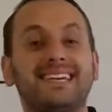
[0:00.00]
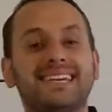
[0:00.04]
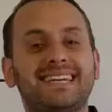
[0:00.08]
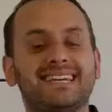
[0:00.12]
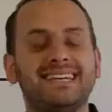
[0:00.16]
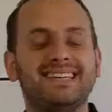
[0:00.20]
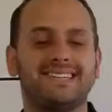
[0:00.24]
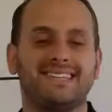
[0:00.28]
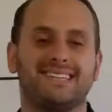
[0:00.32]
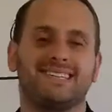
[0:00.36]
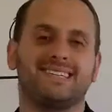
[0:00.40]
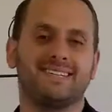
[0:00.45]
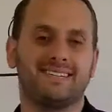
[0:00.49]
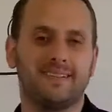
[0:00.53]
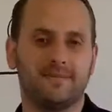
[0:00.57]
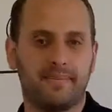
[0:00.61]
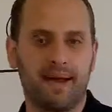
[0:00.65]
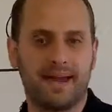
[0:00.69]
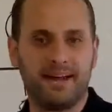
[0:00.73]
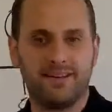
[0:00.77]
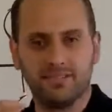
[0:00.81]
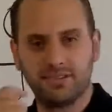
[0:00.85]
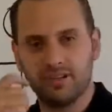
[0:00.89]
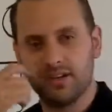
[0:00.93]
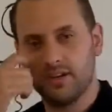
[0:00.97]
easiest
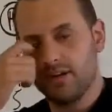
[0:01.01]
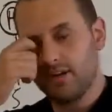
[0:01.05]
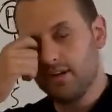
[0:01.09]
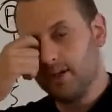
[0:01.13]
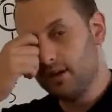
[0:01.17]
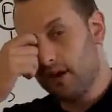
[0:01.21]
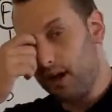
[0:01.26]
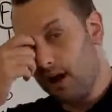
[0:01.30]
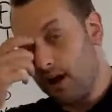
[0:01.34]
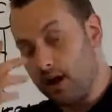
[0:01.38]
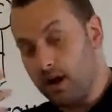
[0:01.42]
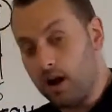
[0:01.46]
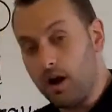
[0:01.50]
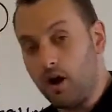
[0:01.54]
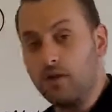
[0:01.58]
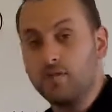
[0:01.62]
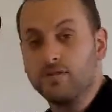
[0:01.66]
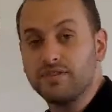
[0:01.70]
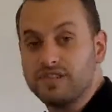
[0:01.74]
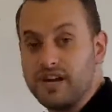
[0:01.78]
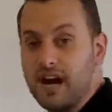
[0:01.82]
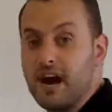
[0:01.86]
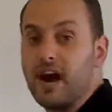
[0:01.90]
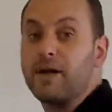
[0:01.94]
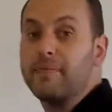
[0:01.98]
amount of
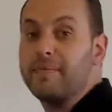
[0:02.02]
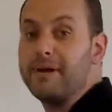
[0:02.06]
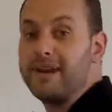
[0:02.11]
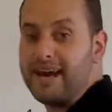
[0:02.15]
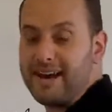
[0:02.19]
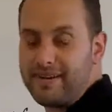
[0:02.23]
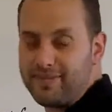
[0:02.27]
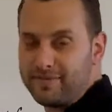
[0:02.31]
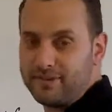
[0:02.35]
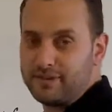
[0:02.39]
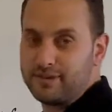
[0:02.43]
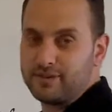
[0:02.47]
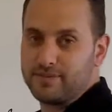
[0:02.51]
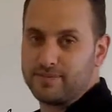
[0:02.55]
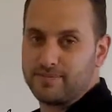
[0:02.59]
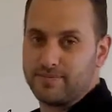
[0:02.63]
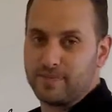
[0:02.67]
time and effort,